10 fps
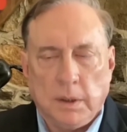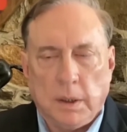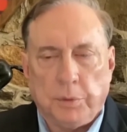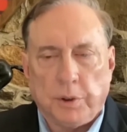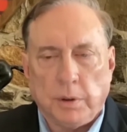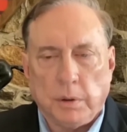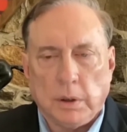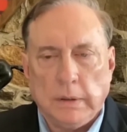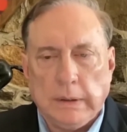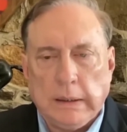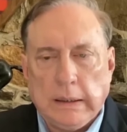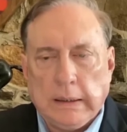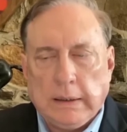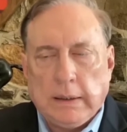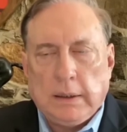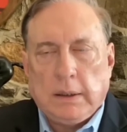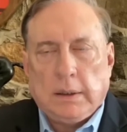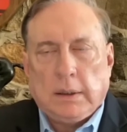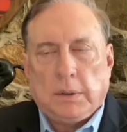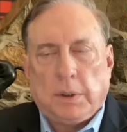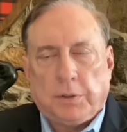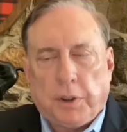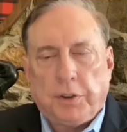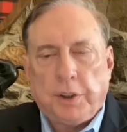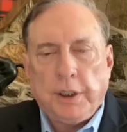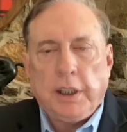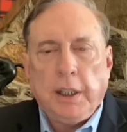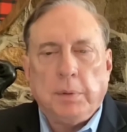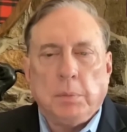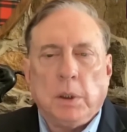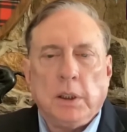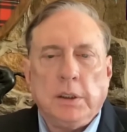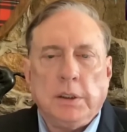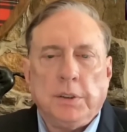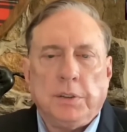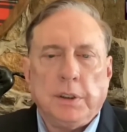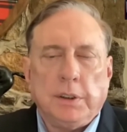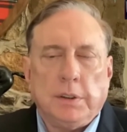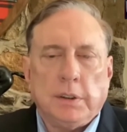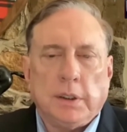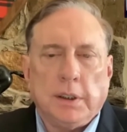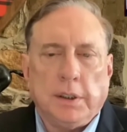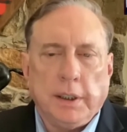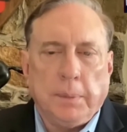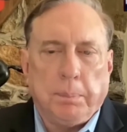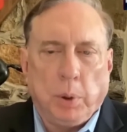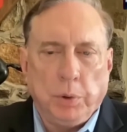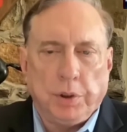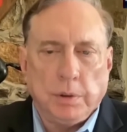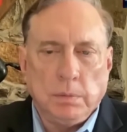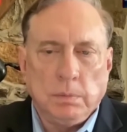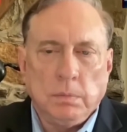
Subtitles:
Absolutely. Well, the first thing to keep in mind is that I think Putin